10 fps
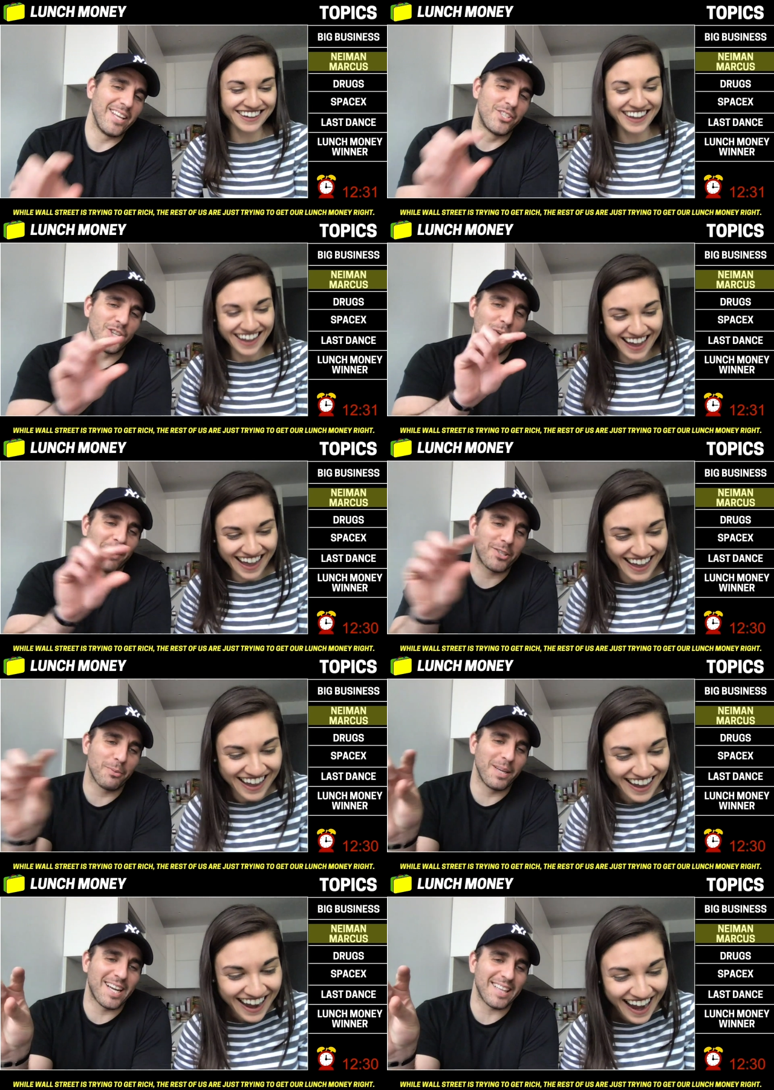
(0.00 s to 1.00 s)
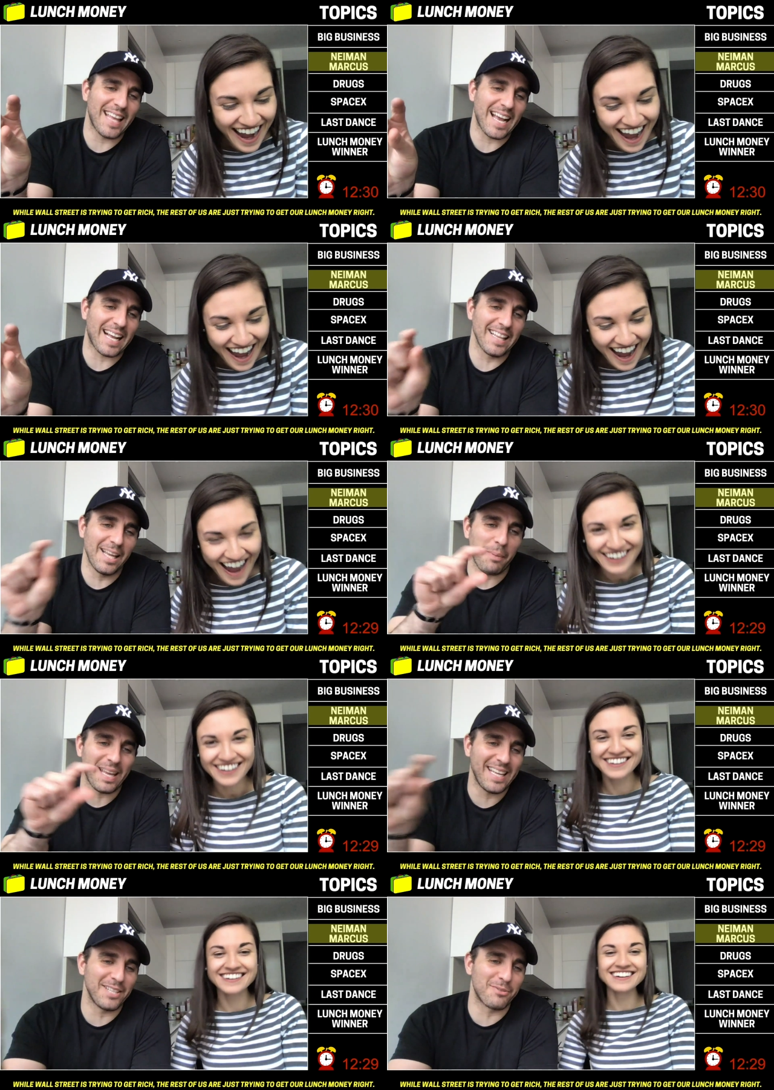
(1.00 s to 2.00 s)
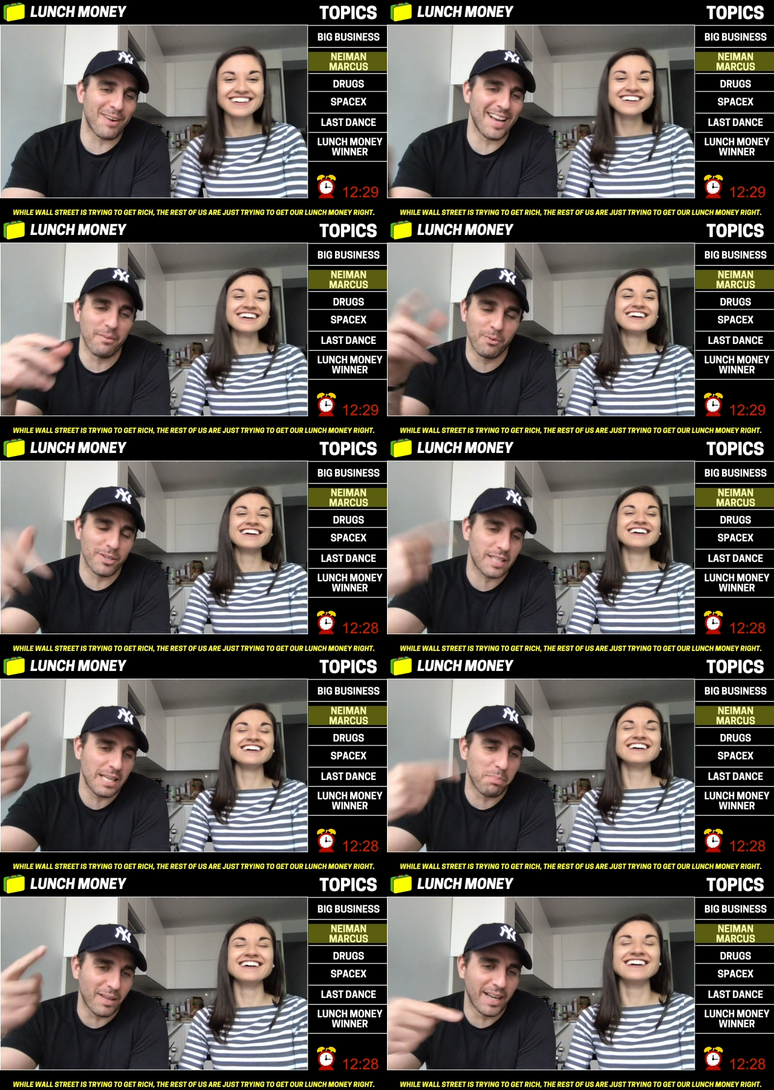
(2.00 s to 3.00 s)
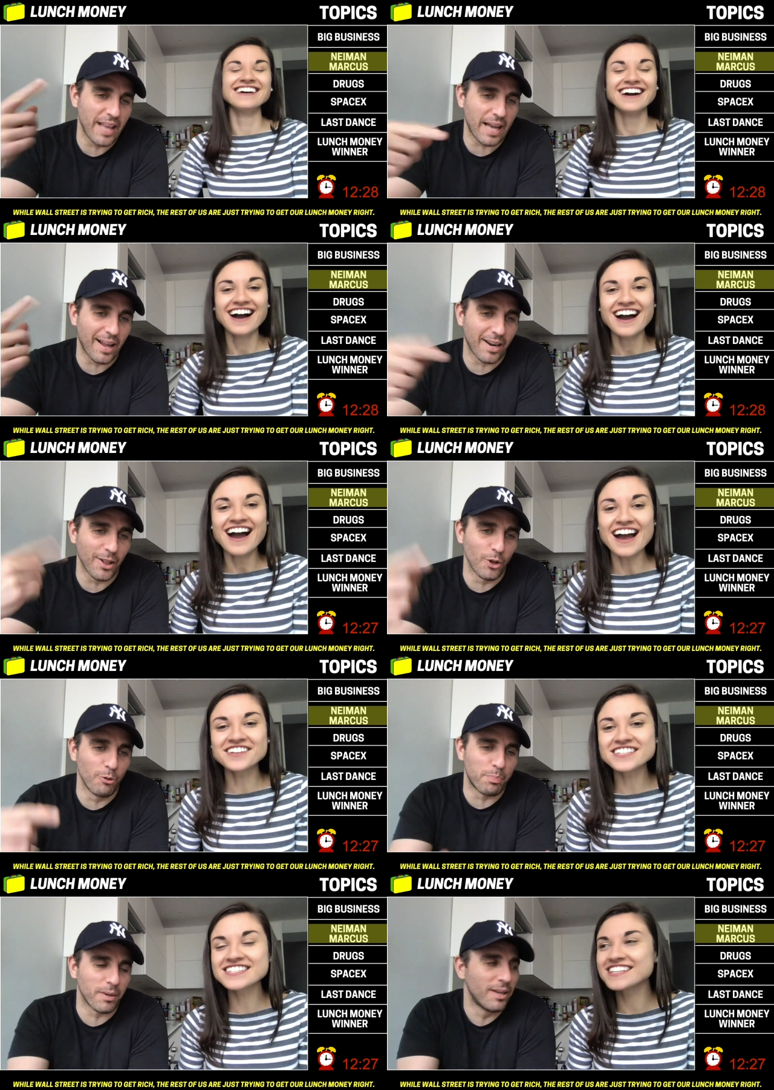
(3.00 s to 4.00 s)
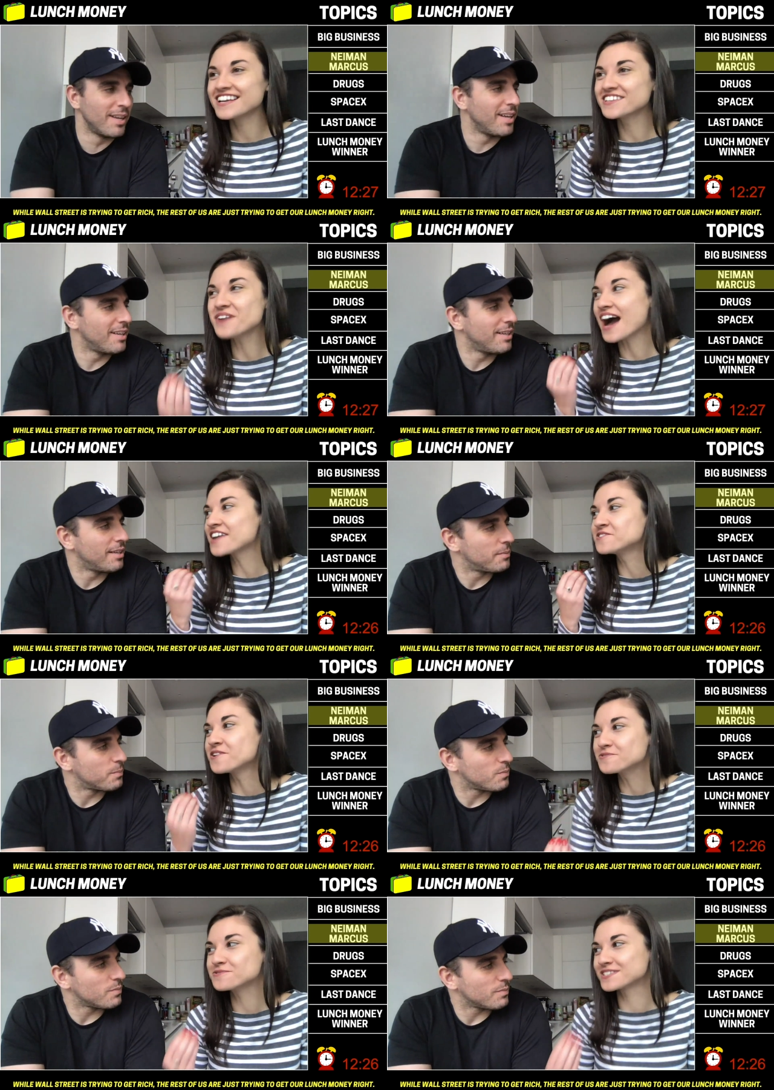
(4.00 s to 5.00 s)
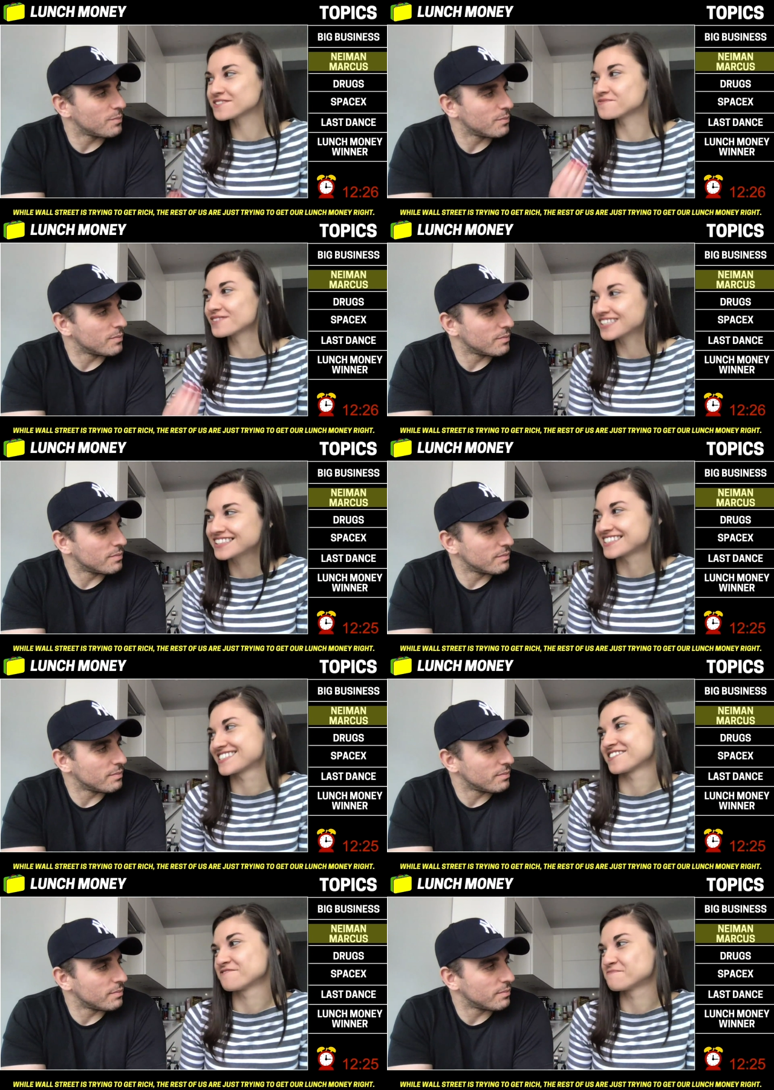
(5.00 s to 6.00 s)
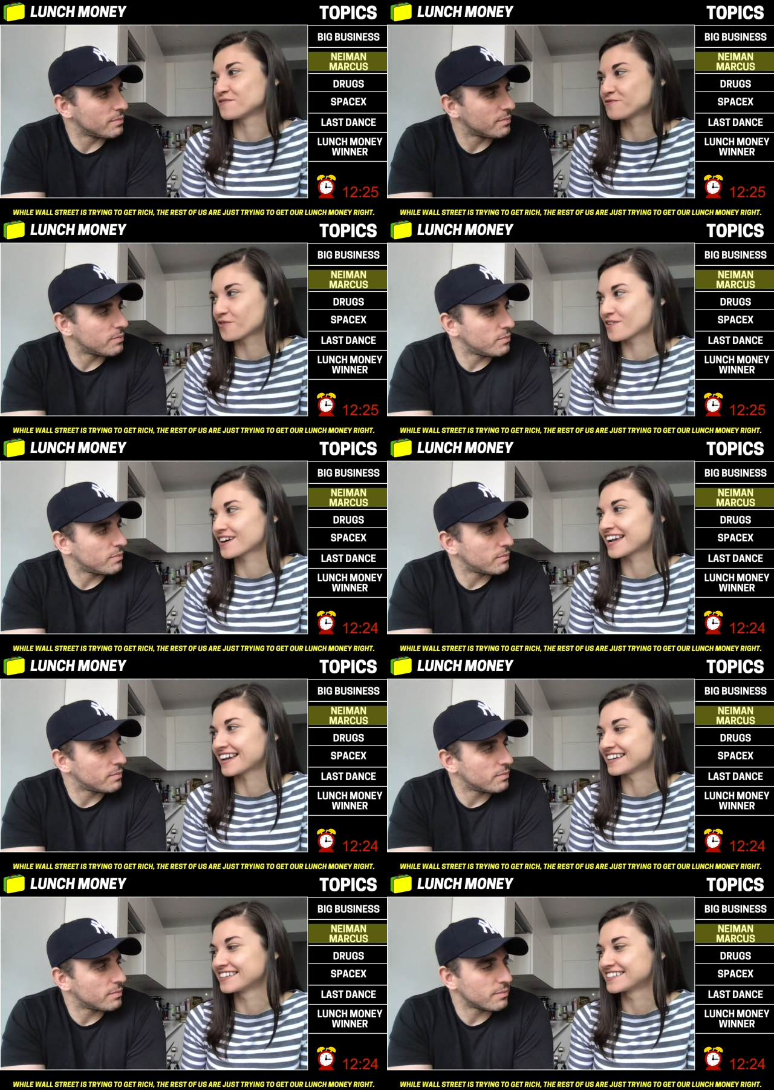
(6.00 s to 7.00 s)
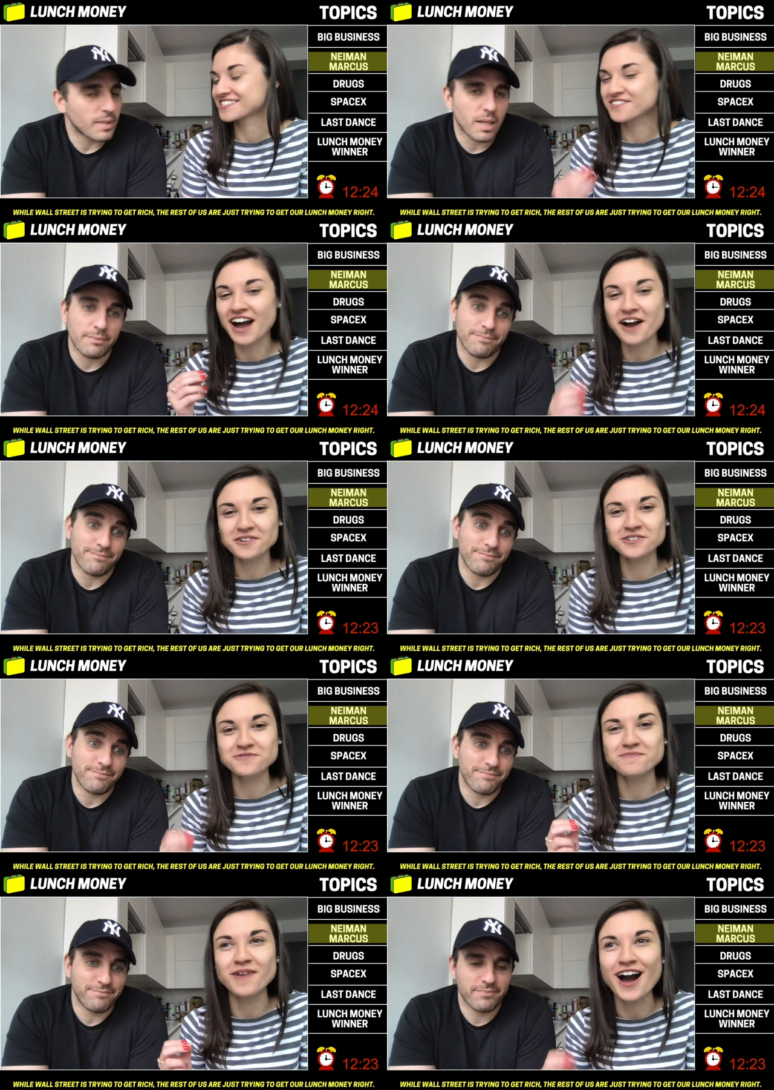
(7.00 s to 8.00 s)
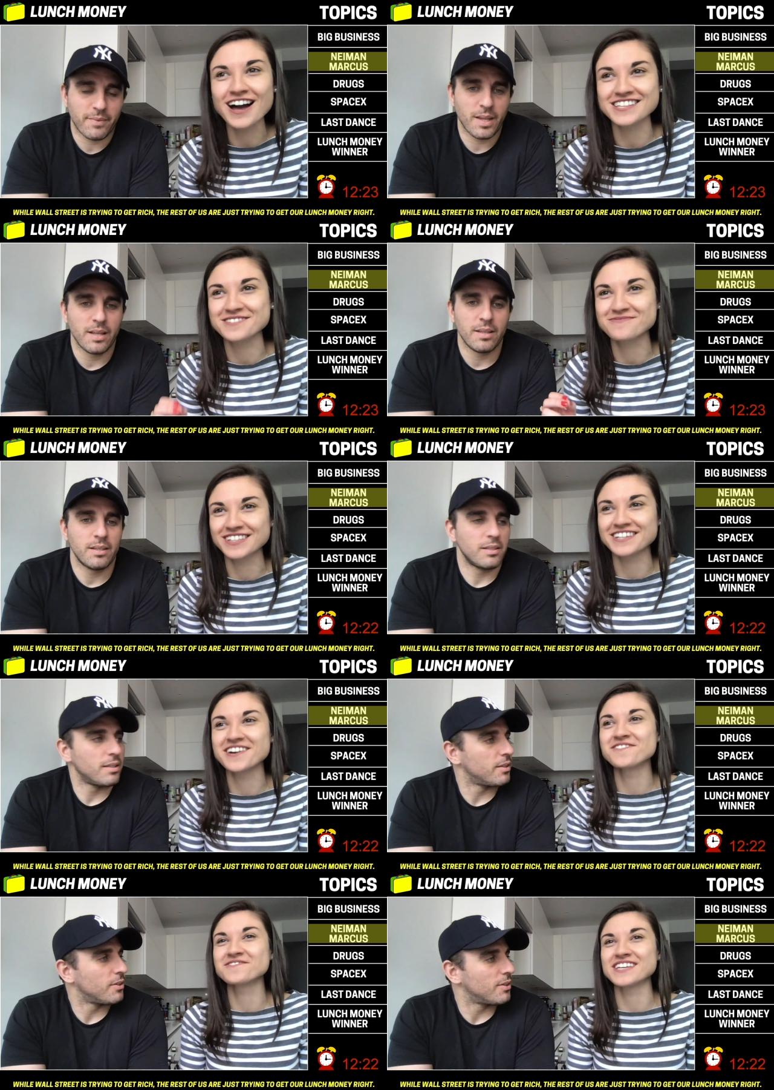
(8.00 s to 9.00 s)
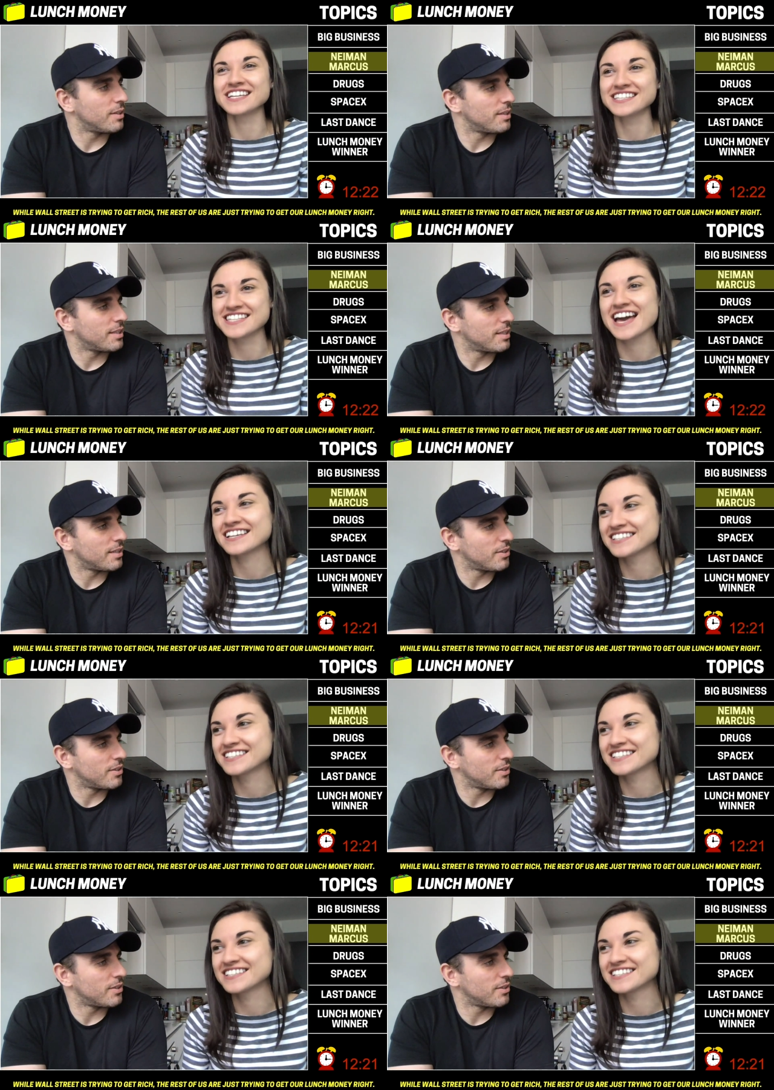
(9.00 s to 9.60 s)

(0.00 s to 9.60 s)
Speaker 1: Joe, make sure we cut that clip. He's right. We'll just keep playing that on a loop. I just,
Speaker 2: you, I know you didn't read this stuff beforehand. So how could you possibly know the exact